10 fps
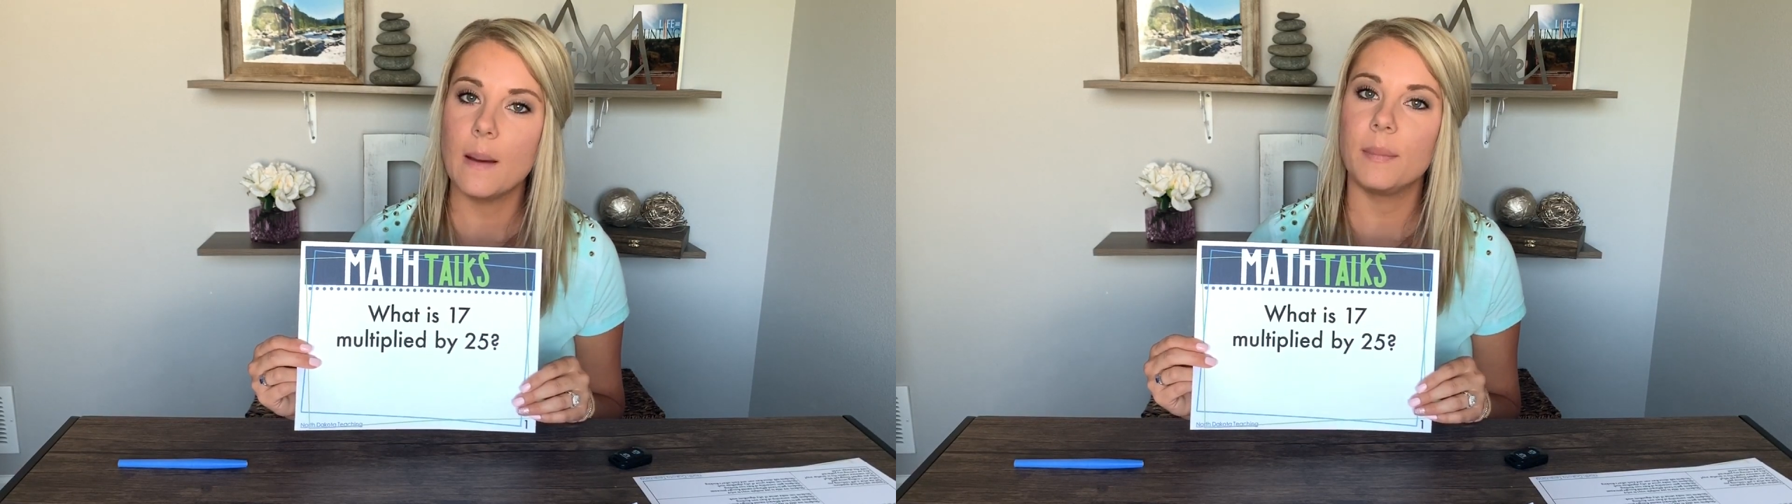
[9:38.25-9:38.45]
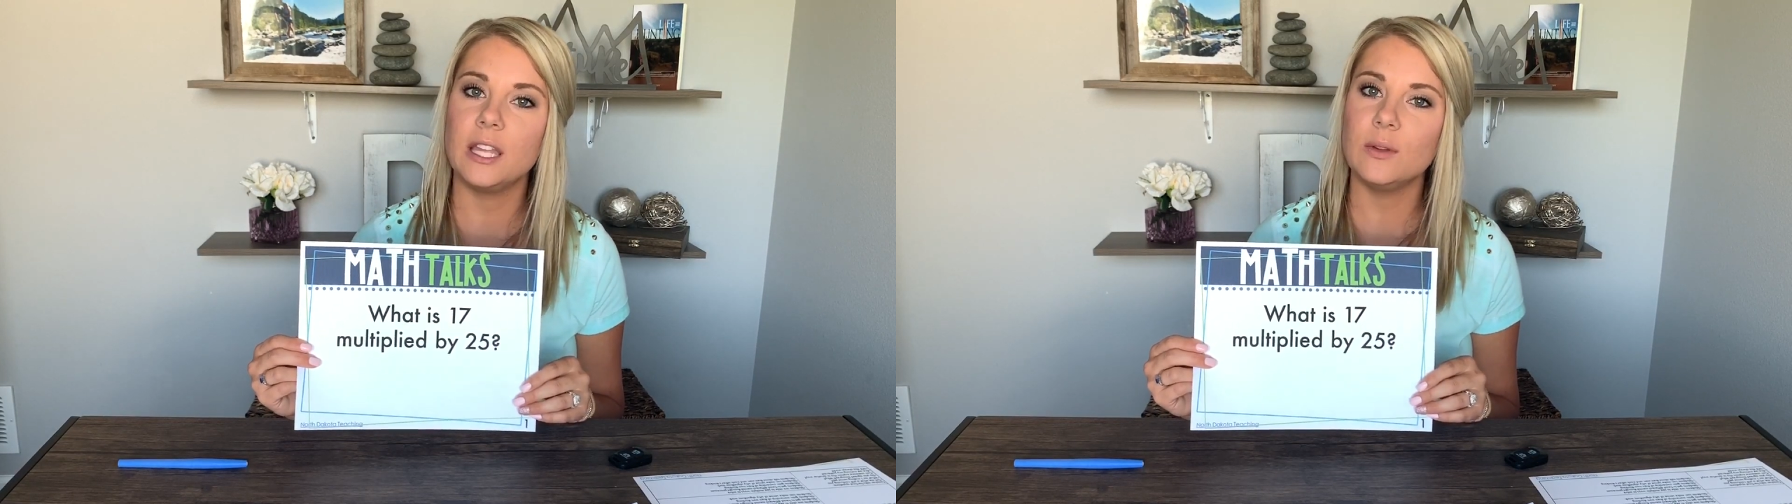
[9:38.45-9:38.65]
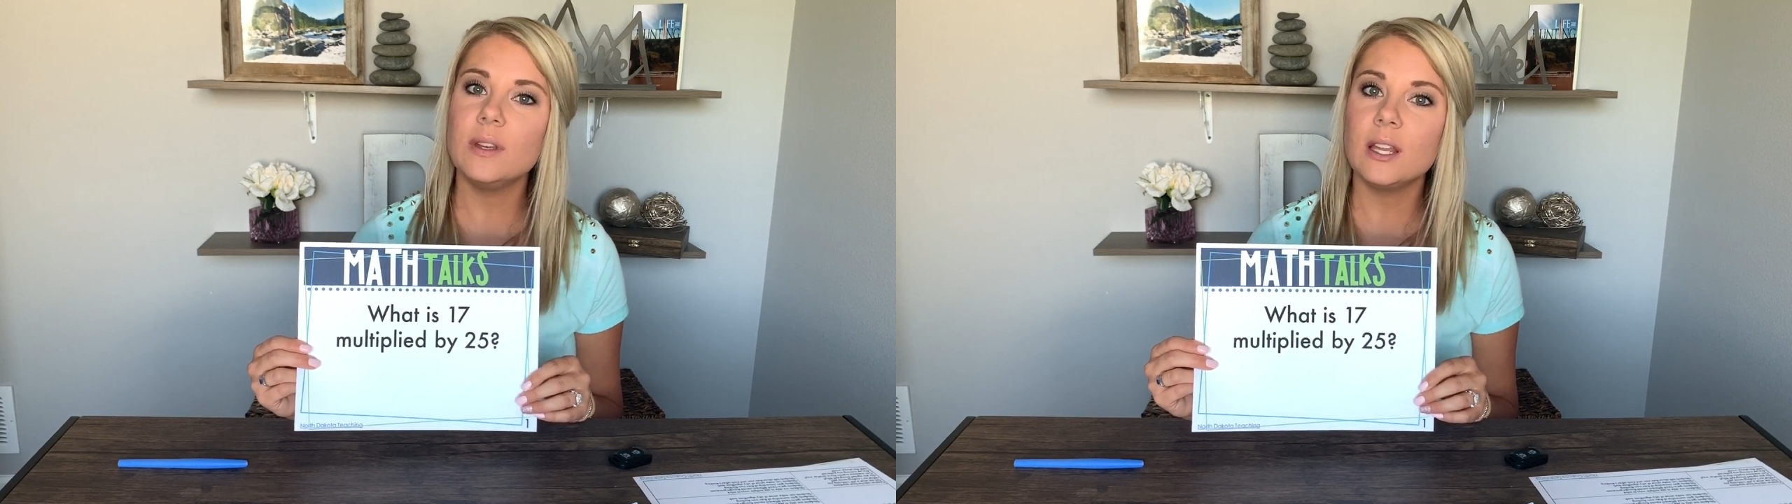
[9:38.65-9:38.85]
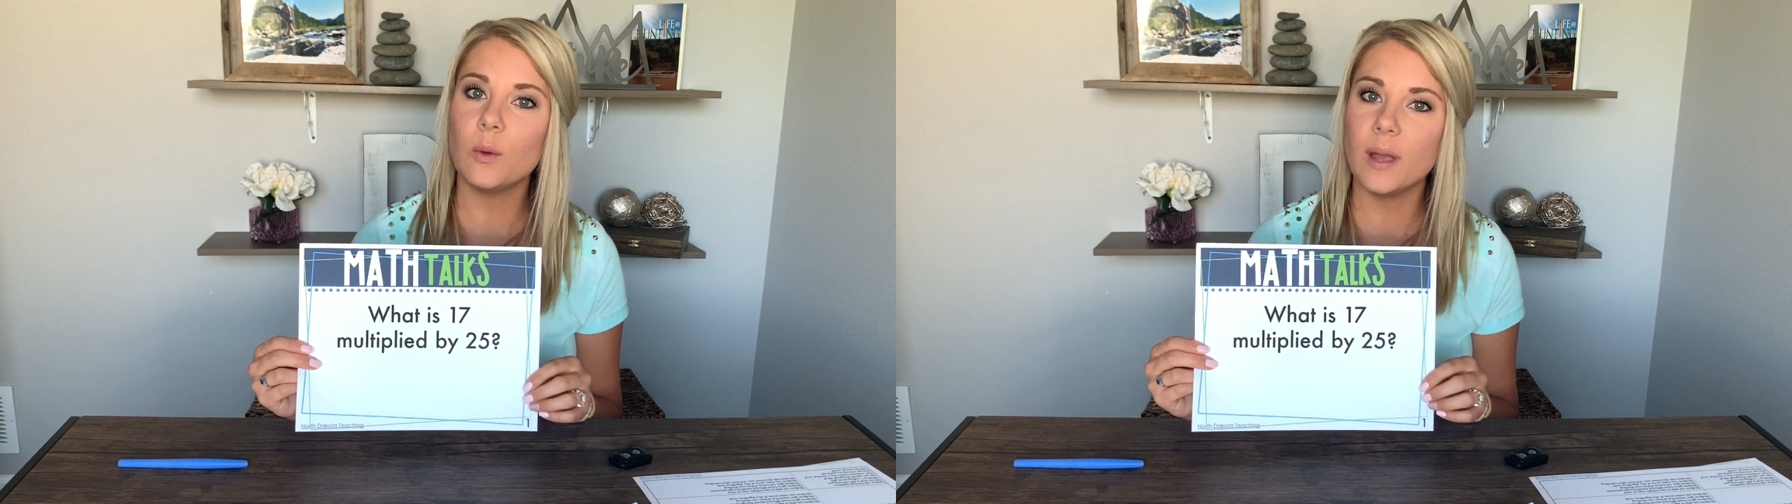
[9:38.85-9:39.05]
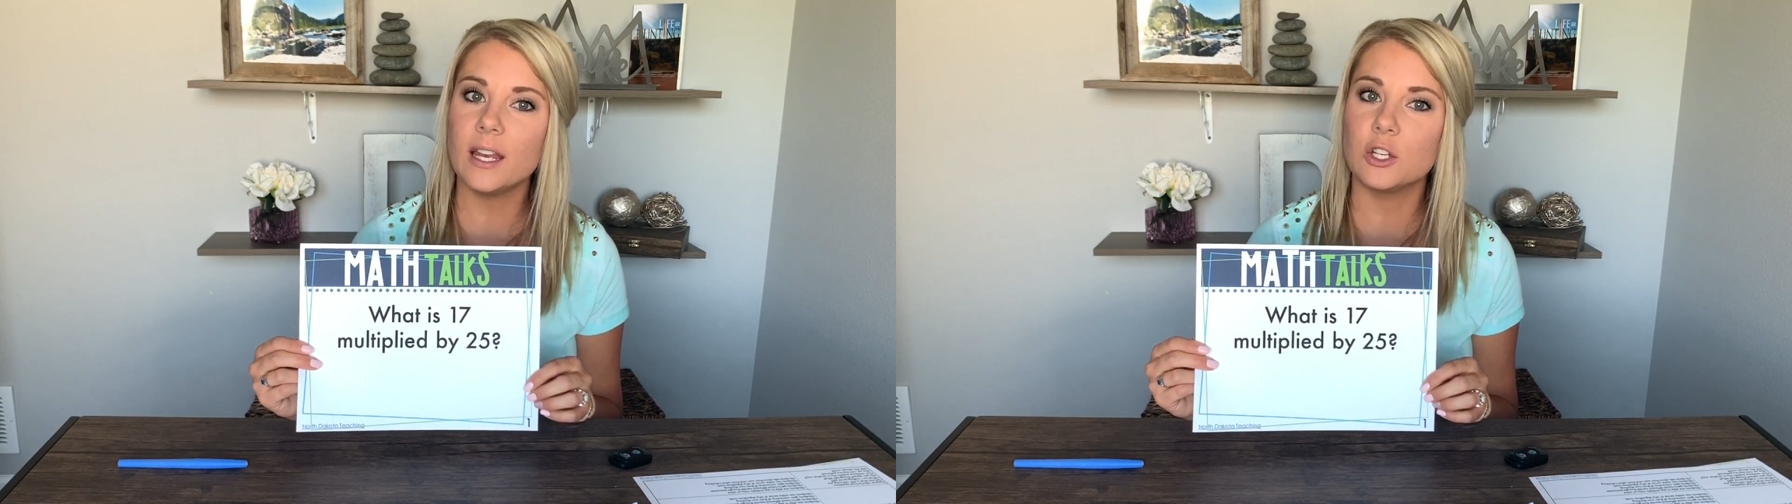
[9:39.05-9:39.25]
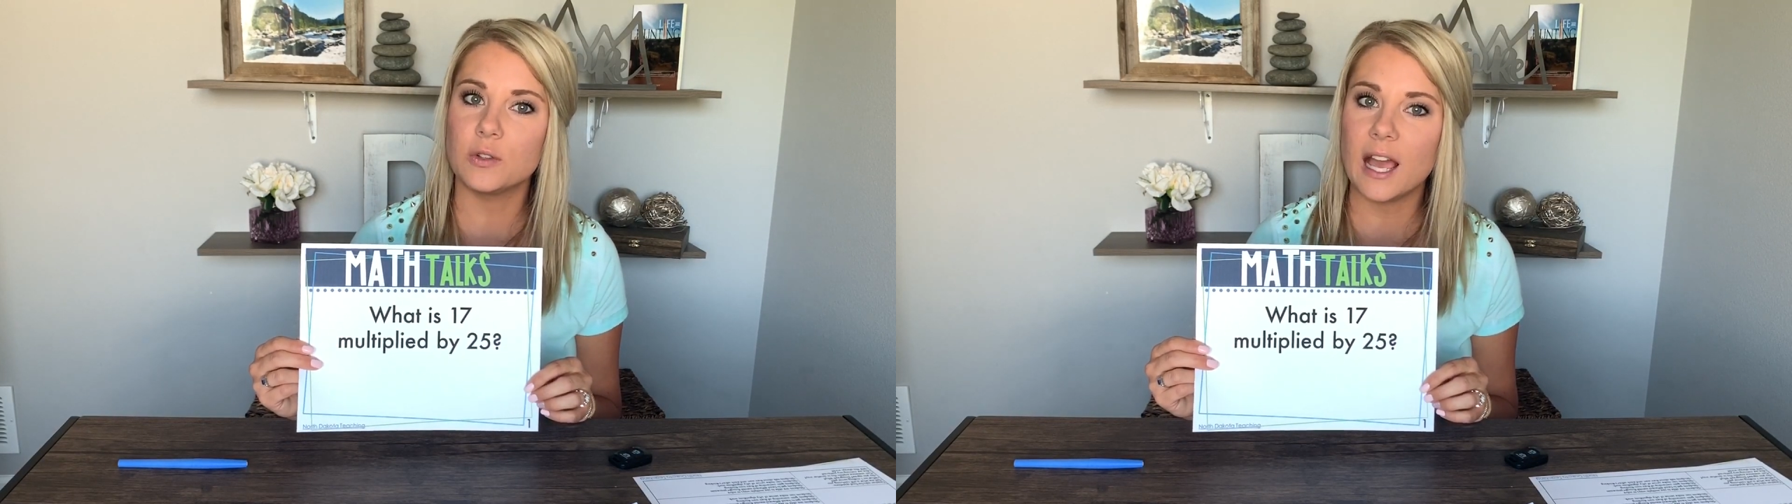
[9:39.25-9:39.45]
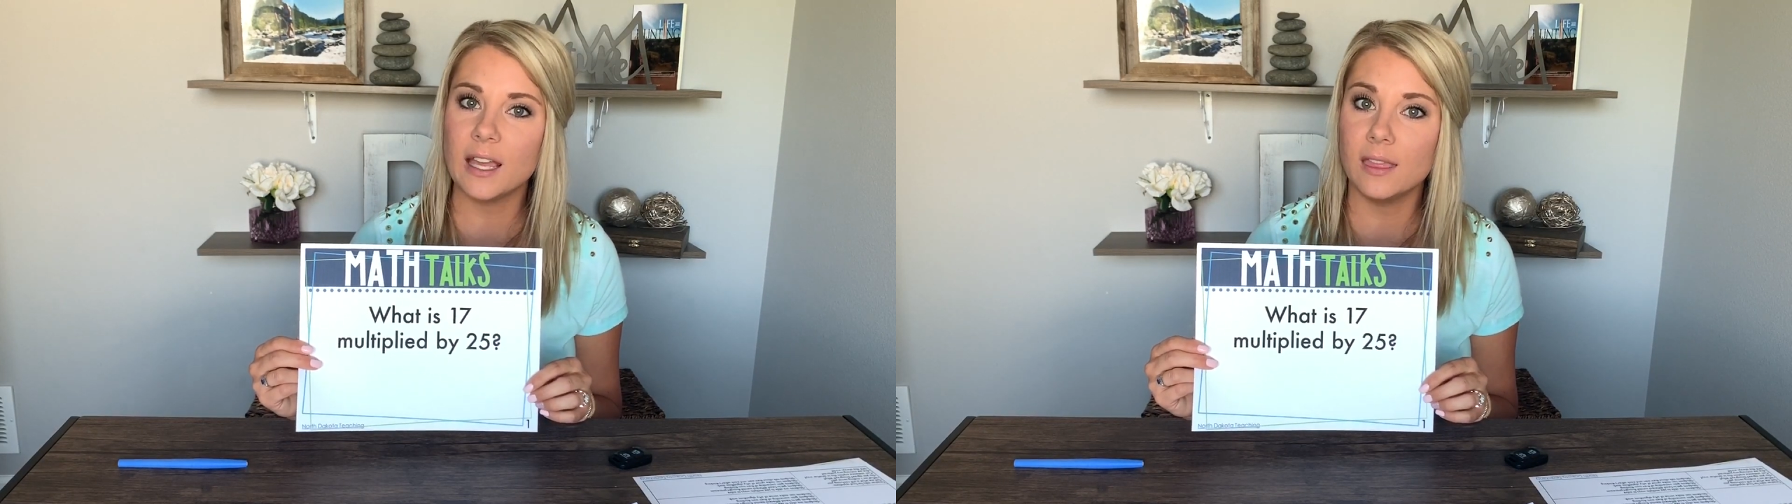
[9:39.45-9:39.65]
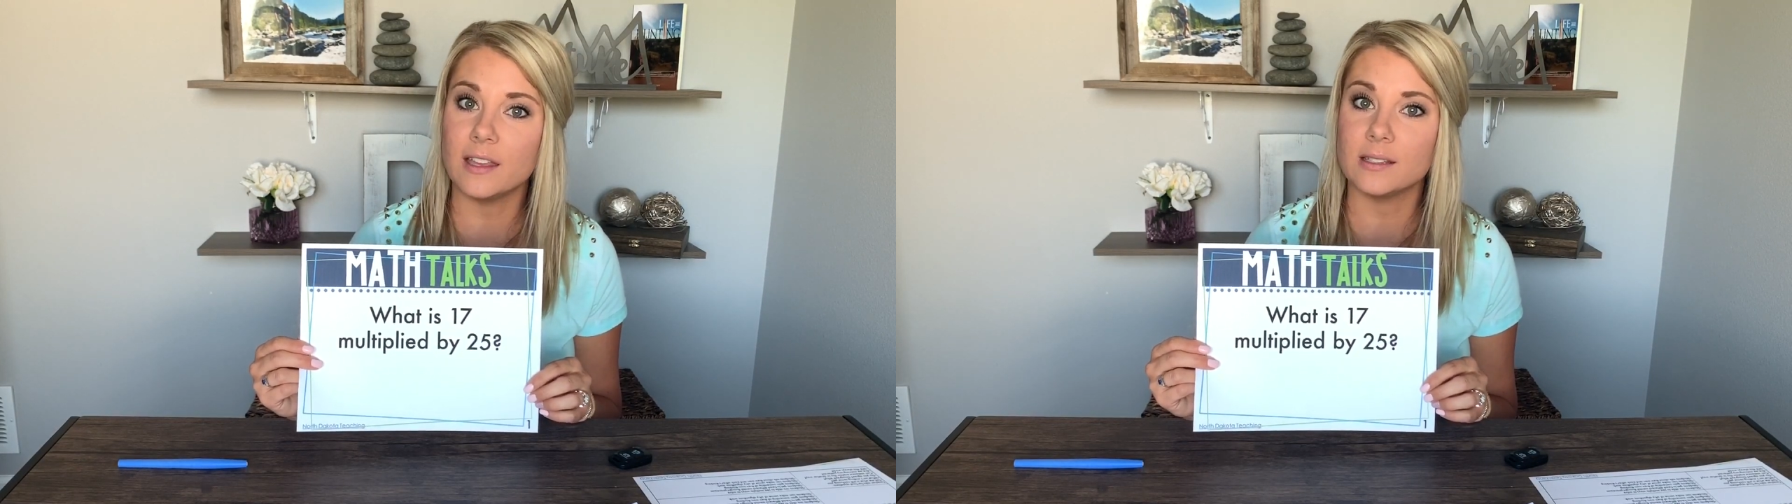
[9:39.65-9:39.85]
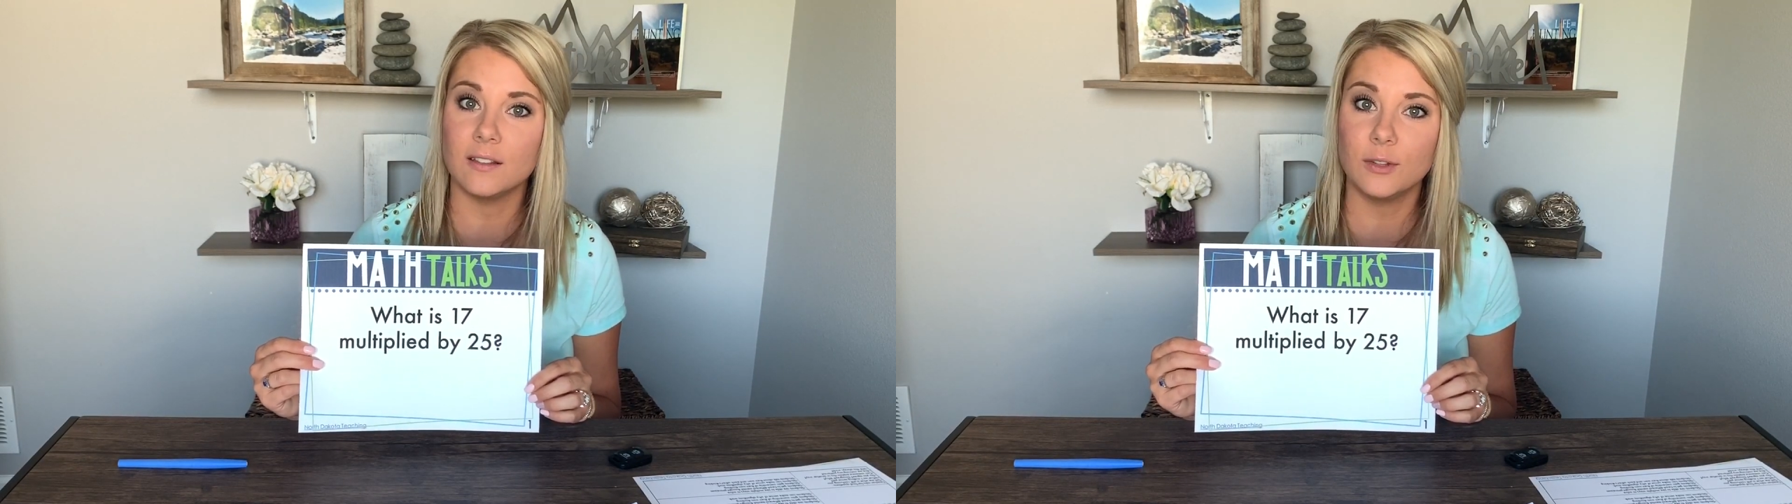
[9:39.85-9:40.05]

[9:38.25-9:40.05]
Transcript: but you need a way to track this.